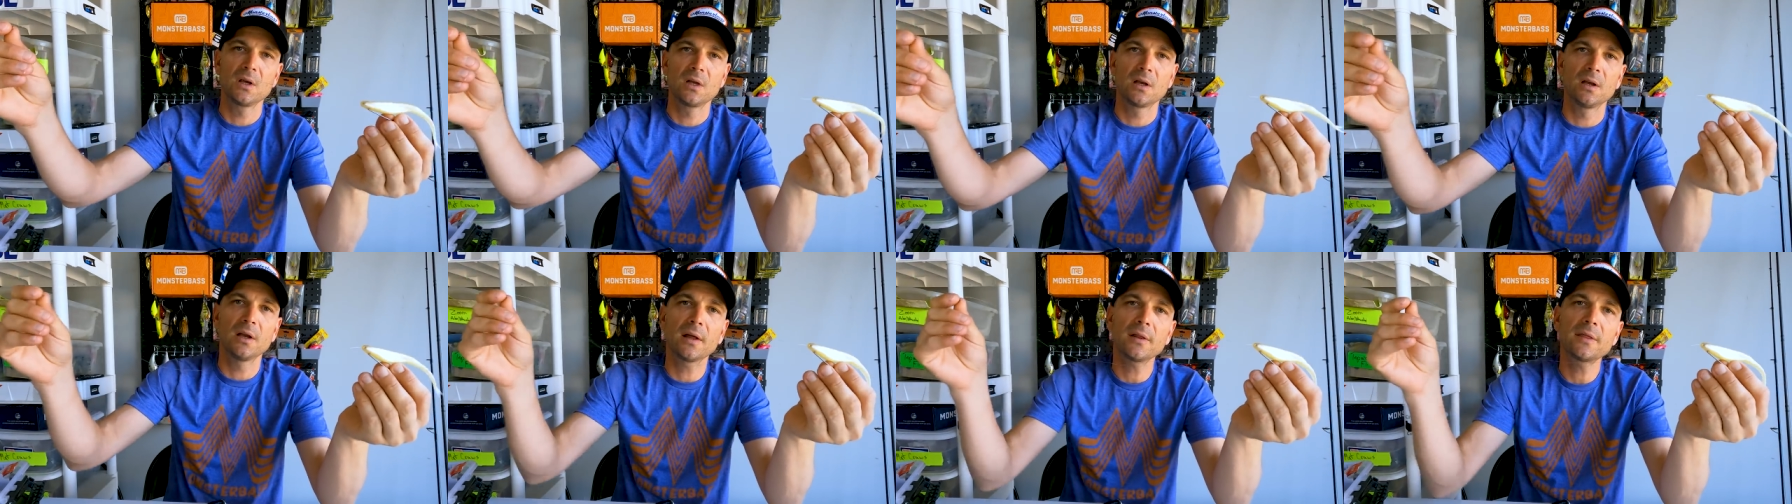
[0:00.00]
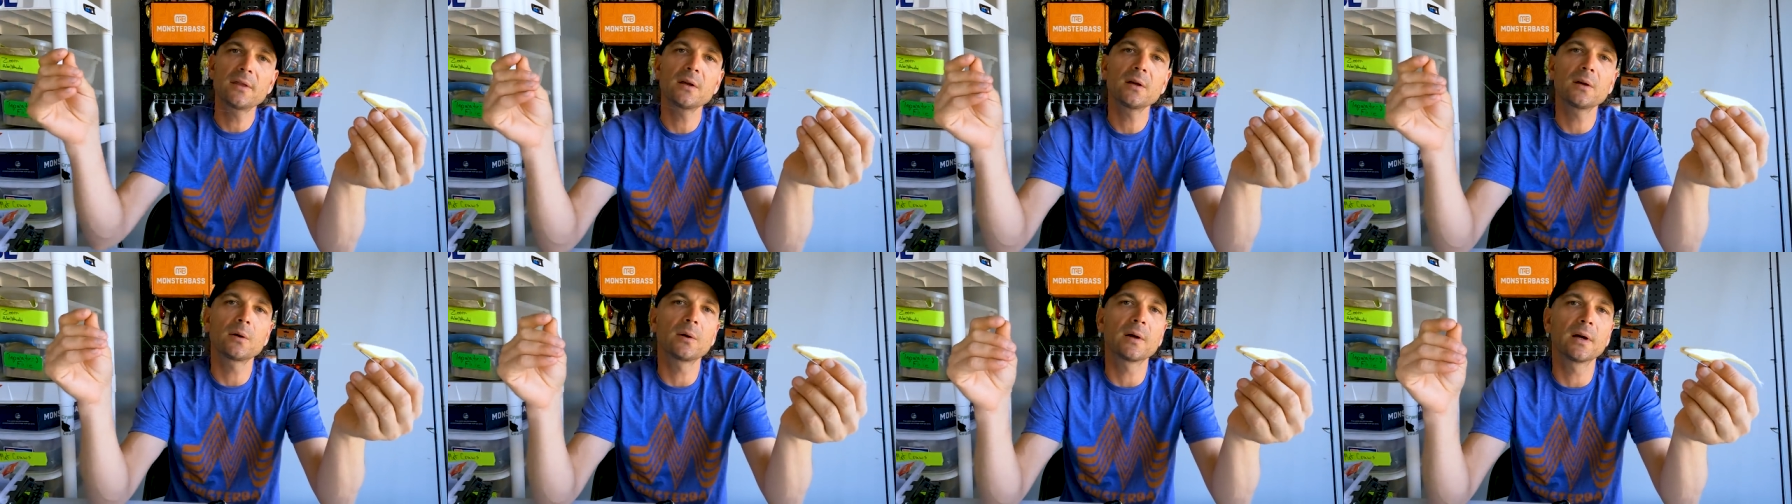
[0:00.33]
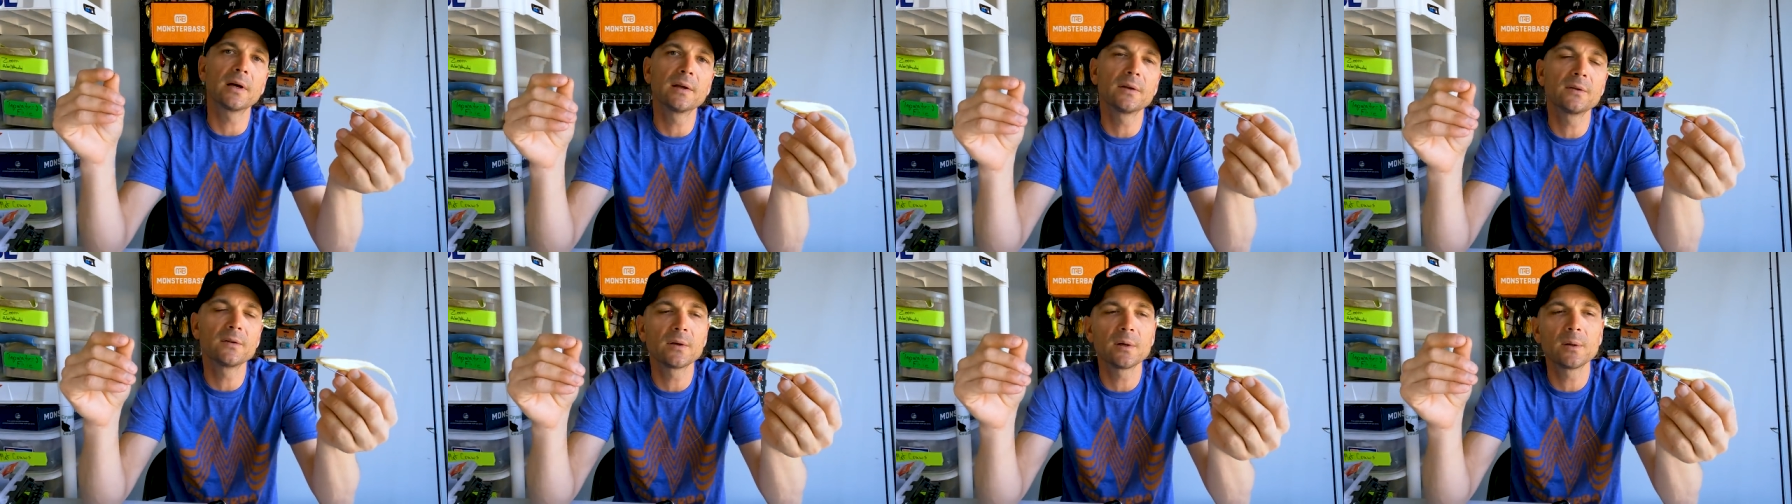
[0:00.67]
Nothing
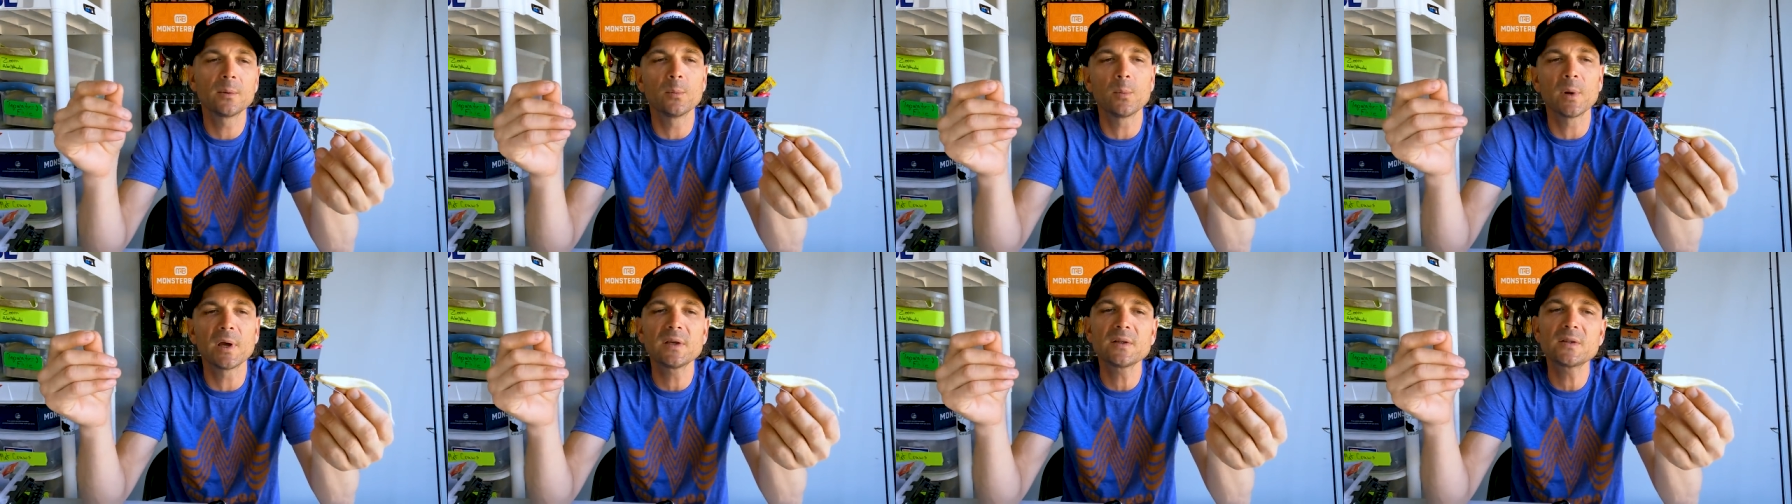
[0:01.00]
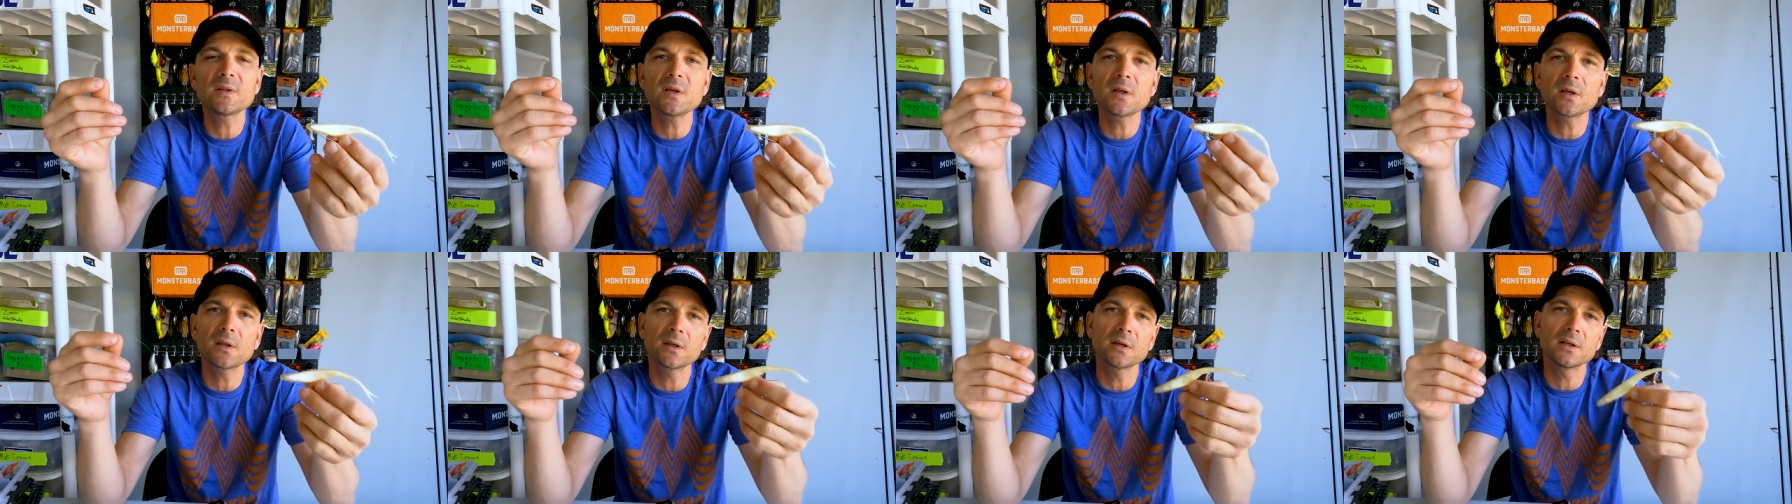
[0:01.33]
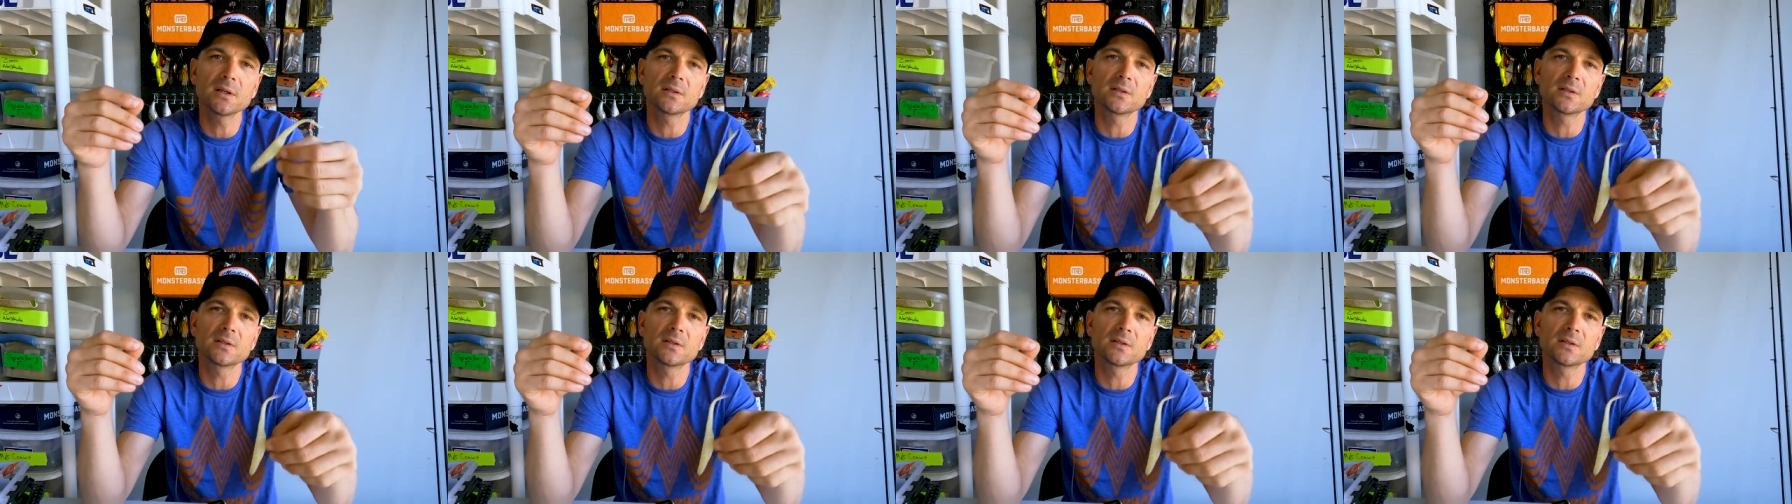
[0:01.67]
crazy. Basically,